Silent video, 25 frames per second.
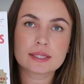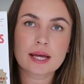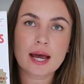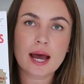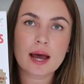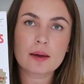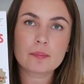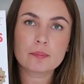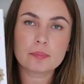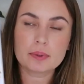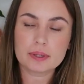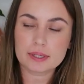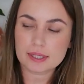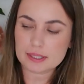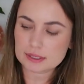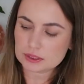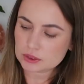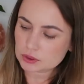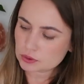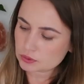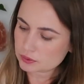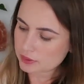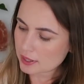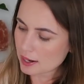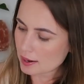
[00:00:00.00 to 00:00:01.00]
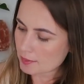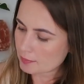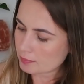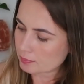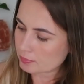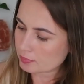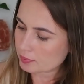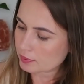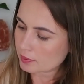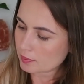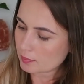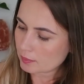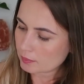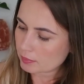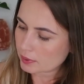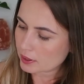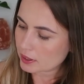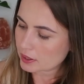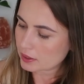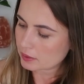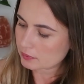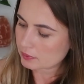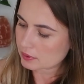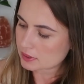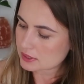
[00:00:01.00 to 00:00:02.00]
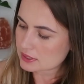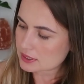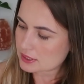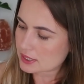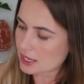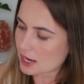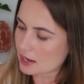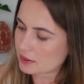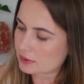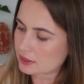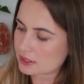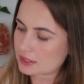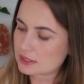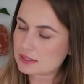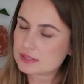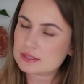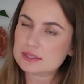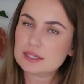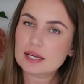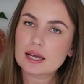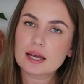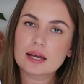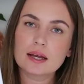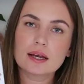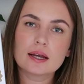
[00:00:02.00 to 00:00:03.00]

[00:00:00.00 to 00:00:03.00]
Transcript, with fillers: The Happiness Trap by Russ Harris